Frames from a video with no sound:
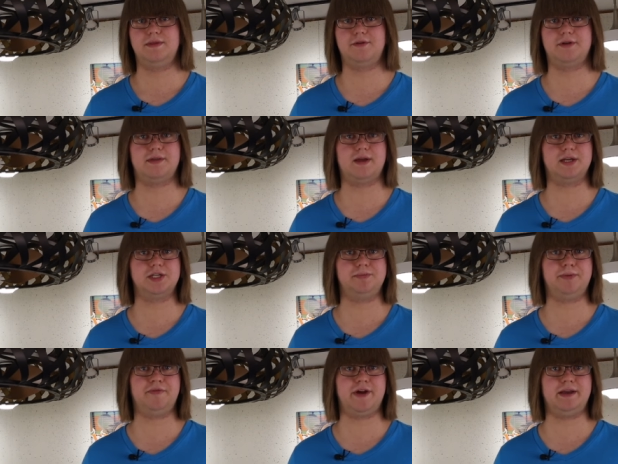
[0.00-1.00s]
They're designed to
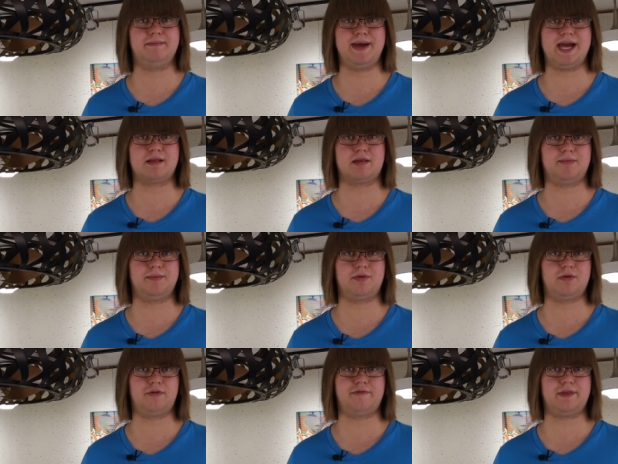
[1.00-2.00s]
provide maximum
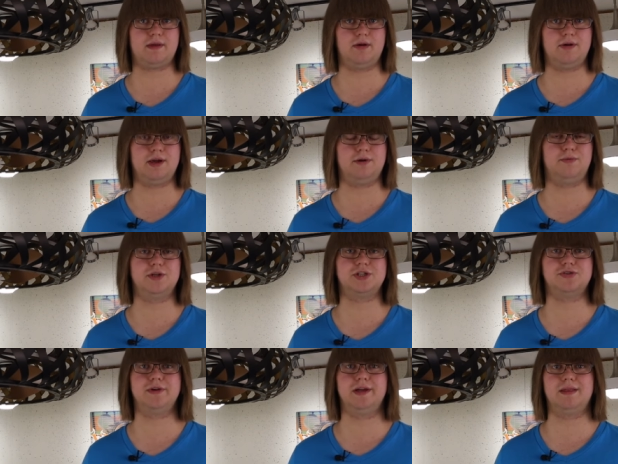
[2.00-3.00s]
surface area,
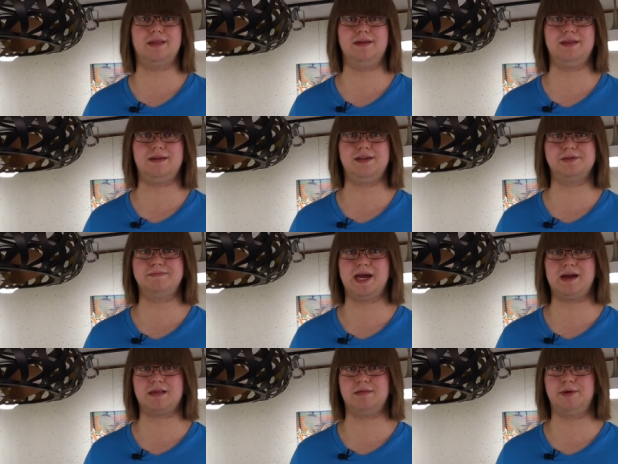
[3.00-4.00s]
which translates into
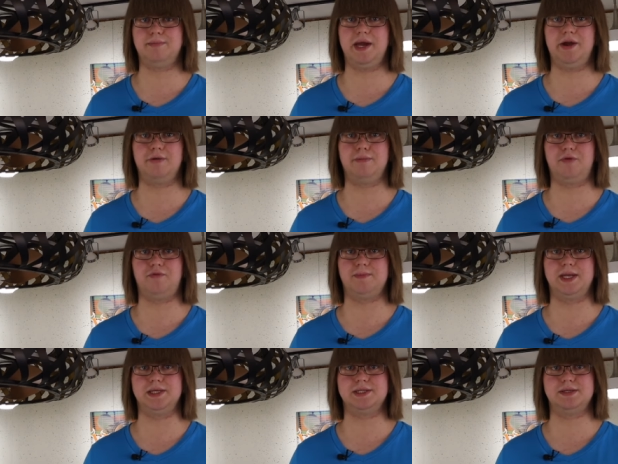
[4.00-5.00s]
maximum air
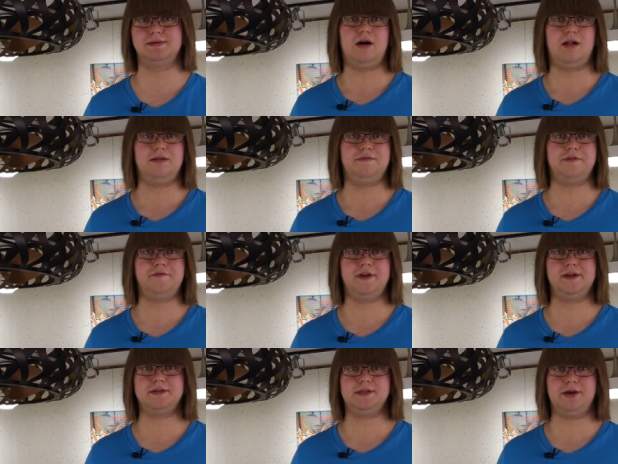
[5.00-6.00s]
movement. All of the
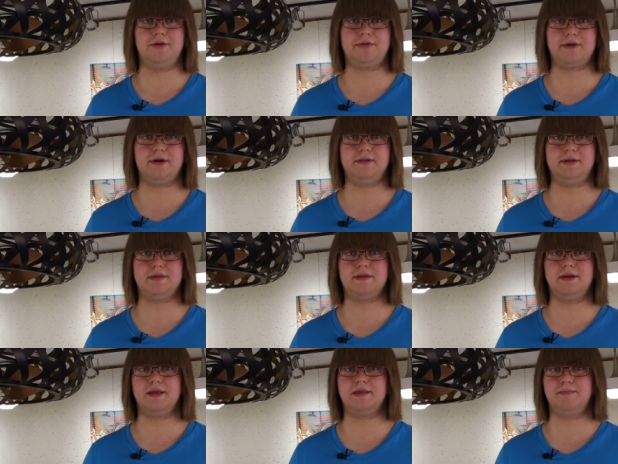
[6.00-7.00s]
Fandeliers are
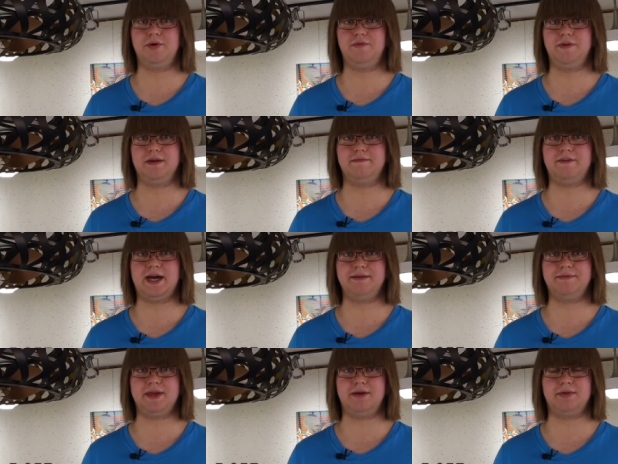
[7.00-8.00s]
listed as moving
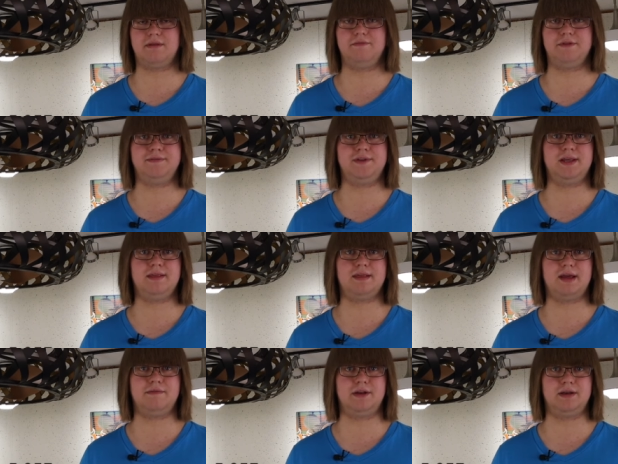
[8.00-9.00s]
five thousand
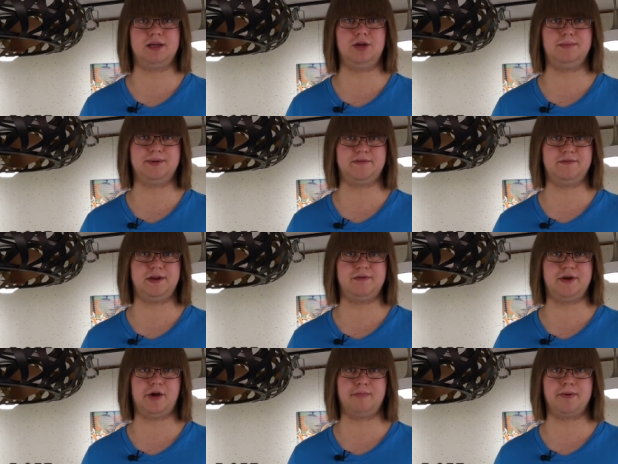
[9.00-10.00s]
fifty-seven cubic feet
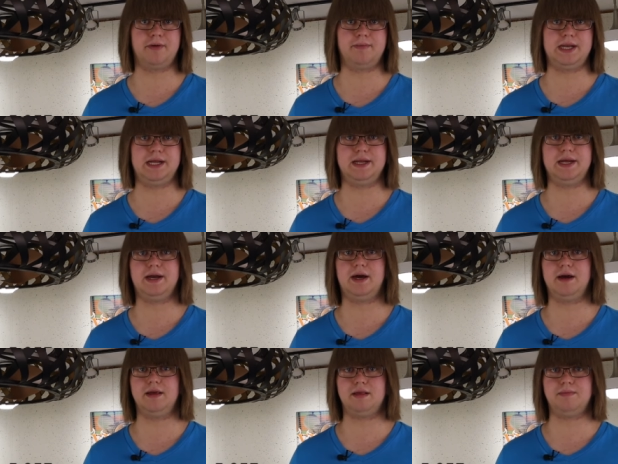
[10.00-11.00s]
of air per minute at
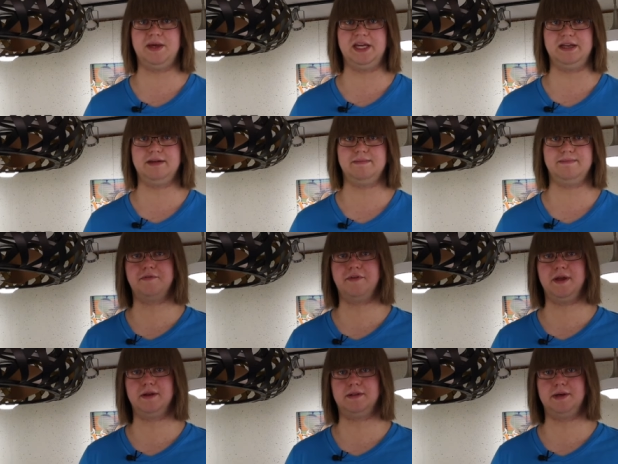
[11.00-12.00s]
high speed. The
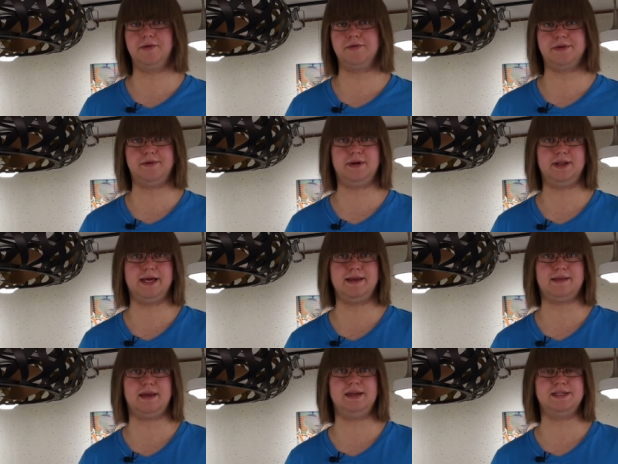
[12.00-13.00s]
Fandeliers
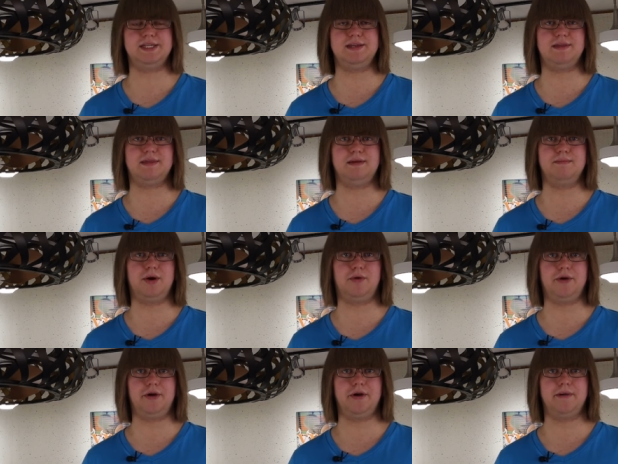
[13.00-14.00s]
utilize a D C
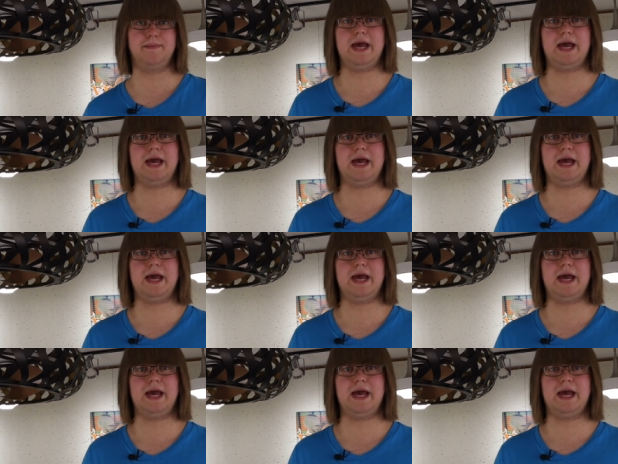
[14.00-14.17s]
motor.